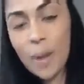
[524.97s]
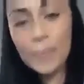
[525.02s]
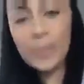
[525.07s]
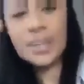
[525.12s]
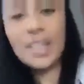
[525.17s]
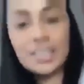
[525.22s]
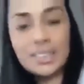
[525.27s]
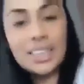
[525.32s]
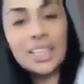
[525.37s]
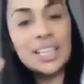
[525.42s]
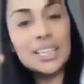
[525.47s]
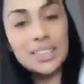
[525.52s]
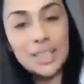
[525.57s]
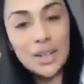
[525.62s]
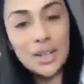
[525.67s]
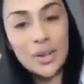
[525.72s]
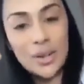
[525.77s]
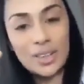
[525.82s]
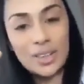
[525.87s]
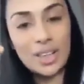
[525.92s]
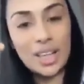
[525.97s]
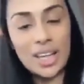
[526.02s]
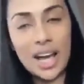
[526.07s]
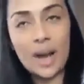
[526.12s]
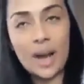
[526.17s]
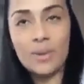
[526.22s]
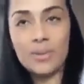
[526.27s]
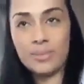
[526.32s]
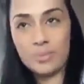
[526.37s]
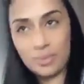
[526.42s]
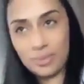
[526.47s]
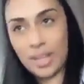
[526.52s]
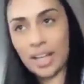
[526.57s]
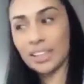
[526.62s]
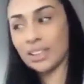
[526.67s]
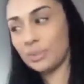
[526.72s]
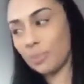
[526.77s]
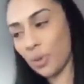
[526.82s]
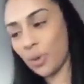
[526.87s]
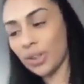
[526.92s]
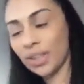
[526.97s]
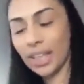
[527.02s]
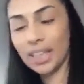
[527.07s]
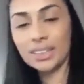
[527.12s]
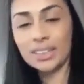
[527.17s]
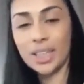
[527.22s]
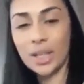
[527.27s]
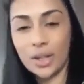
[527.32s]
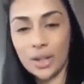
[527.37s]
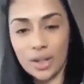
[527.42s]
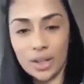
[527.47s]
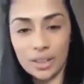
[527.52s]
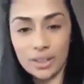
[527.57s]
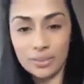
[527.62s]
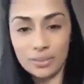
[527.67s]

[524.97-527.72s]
But that's like a dinner. Like, that's more like dinner.